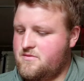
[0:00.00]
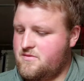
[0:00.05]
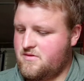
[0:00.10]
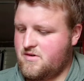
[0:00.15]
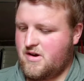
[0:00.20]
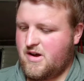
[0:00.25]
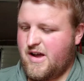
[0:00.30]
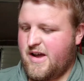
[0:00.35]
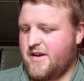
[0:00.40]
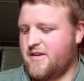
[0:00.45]
I've
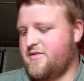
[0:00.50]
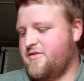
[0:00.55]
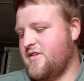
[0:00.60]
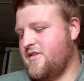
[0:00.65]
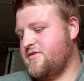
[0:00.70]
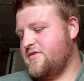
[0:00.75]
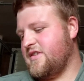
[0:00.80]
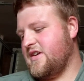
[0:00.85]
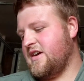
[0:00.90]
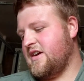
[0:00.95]
got like
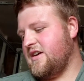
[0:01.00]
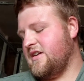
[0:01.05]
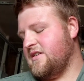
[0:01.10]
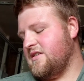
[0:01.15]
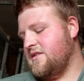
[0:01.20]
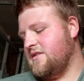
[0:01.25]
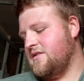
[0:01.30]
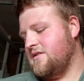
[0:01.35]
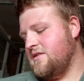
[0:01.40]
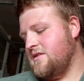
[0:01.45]

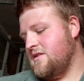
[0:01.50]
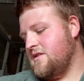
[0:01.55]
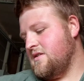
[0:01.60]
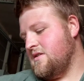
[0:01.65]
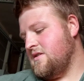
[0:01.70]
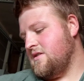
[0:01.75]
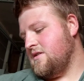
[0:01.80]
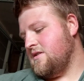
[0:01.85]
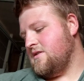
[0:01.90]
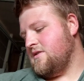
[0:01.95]
15,
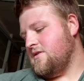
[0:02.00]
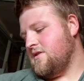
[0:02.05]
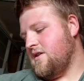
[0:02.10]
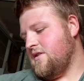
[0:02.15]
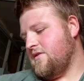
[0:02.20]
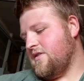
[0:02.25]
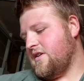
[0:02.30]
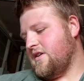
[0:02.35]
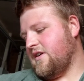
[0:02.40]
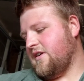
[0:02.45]

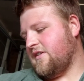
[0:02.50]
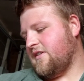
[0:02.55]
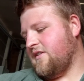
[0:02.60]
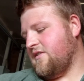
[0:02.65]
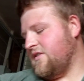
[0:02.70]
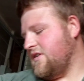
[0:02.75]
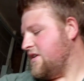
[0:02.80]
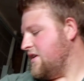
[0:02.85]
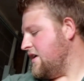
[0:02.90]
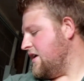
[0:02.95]
I've got
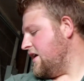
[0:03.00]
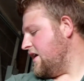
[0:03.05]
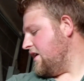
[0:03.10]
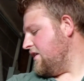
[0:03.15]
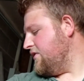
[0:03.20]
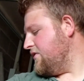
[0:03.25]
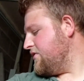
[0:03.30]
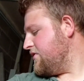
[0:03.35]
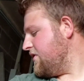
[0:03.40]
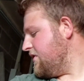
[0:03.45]
seven and a
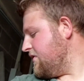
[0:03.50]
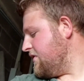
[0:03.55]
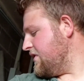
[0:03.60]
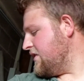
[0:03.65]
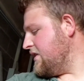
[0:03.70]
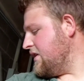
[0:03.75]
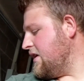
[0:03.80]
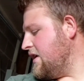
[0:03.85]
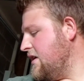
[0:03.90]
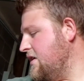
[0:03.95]
half,
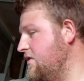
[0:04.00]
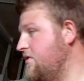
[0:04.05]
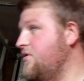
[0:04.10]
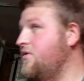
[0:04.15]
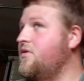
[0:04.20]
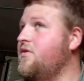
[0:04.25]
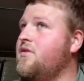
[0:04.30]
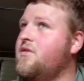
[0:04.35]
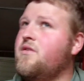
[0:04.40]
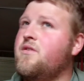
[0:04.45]
seven and a
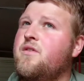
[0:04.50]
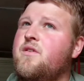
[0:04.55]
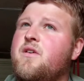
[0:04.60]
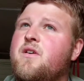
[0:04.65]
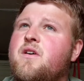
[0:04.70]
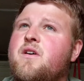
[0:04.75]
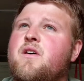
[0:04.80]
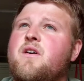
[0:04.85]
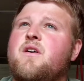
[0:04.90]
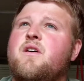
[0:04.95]
half,
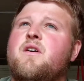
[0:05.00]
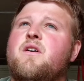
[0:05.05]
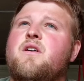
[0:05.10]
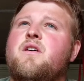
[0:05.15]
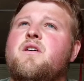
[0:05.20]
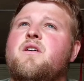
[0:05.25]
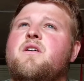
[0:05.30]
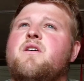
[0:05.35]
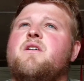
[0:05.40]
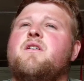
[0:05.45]

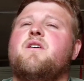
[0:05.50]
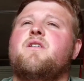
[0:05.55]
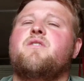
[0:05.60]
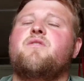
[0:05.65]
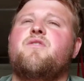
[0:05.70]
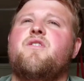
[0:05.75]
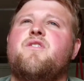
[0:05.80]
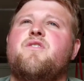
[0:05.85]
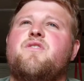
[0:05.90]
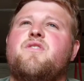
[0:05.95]
it's
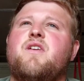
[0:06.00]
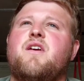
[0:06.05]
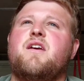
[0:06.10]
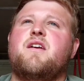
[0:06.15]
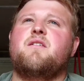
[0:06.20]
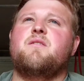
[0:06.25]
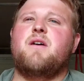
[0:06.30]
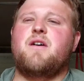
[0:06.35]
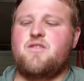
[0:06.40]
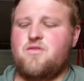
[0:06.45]

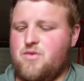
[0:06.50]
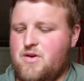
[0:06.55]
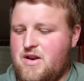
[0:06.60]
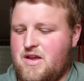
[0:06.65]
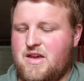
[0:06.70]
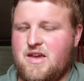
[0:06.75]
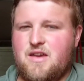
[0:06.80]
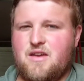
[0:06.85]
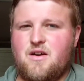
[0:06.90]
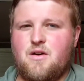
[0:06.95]
15, about
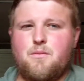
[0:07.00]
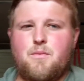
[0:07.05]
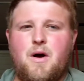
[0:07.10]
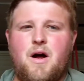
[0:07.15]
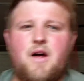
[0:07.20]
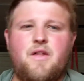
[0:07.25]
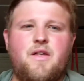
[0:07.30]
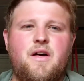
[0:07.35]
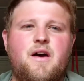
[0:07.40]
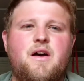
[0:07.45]
20 kilo
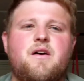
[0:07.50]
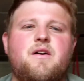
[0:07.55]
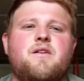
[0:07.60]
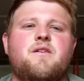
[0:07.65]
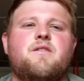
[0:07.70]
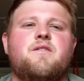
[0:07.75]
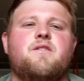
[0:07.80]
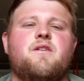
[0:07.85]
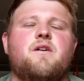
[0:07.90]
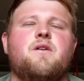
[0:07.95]
bar there.
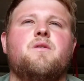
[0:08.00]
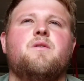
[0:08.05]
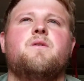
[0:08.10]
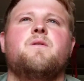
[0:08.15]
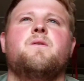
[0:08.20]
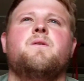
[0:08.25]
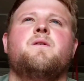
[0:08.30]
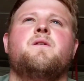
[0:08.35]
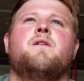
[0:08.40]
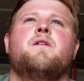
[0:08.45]
So,
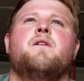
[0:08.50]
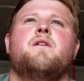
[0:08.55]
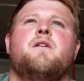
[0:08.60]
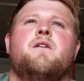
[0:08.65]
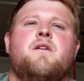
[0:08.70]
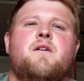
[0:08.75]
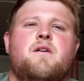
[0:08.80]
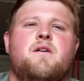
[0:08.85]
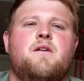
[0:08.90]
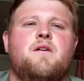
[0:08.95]

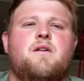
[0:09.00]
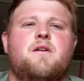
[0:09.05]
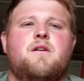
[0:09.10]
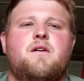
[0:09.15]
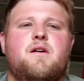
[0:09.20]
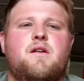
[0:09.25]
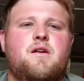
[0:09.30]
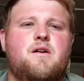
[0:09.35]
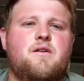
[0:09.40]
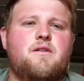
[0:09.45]

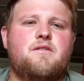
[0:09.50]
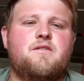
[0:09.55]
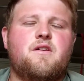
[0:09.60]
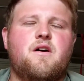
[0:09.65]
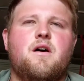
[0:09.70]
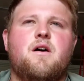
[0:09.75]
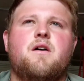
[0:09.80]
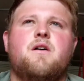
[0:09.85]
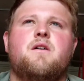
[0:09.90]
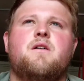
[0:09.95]
you know, it's
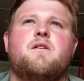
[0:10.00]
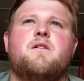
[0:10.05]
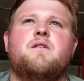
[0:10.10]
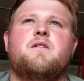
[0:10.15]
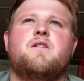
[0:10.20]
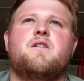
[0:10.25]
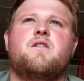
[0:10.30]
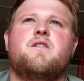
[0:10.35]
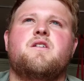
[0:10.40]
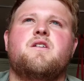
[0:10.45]
not,
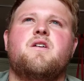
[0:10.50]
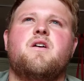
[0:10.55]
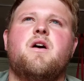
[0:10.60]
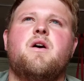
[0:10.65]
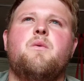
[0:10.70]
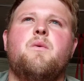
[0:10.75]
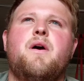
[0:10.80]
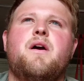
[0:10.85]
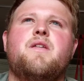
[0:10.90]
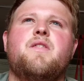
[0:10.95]
you don't need a
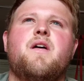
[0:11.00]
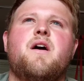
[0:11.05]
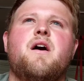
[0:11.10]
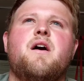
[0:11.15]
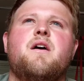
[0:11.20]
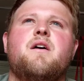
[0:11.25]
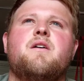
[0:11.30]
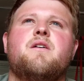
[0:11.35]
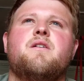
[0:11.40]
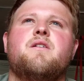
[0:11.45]
lot of weight
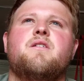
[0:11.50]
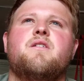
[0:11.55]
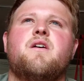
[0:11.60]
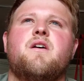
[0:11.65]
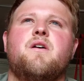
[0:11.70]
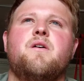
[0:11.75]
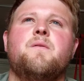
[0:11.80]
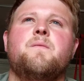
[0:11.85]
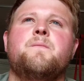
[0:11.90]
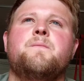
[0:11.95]
there.
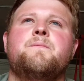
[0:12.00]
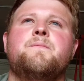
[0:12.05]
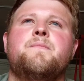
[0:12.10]
So.